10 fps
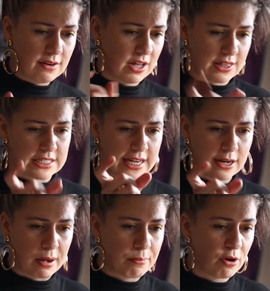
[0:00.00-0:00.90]
I've got this link in
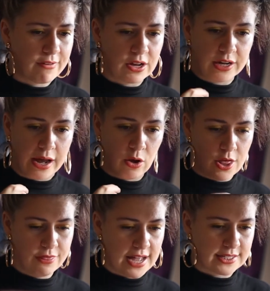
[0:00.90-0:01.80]
my profile
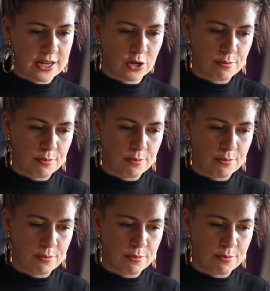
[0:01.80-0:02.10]
now. That's how you